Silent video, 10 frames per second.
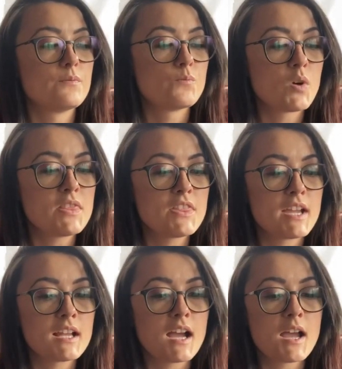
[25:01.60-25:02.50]
one
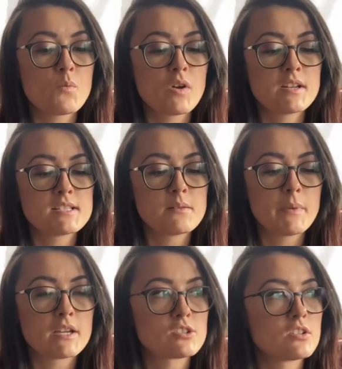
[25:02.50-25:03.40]
thing I wanted to
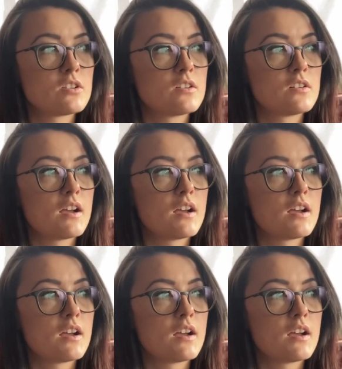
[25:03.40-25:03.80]
make sure